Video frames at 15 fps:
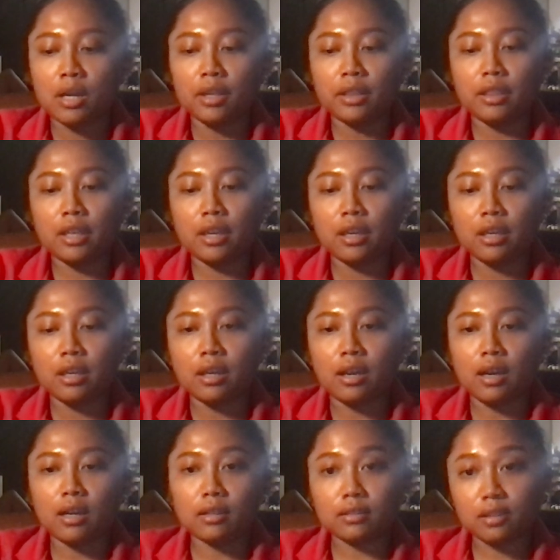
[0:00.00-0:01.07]
they
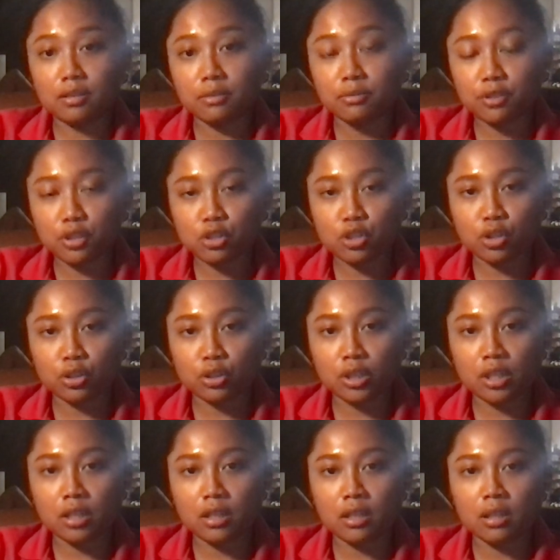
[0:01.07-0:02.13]

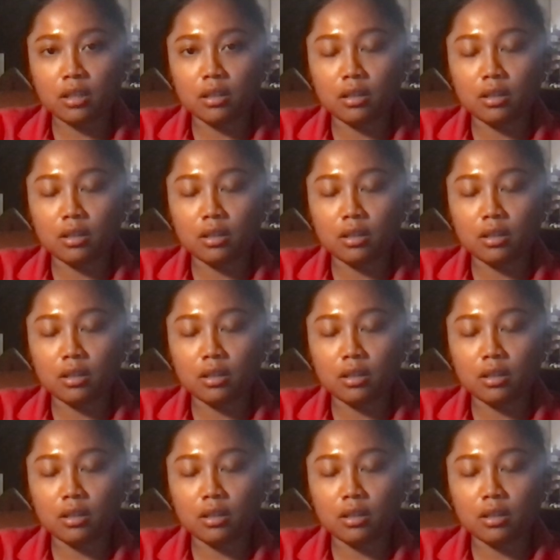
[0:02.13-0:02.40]
artificially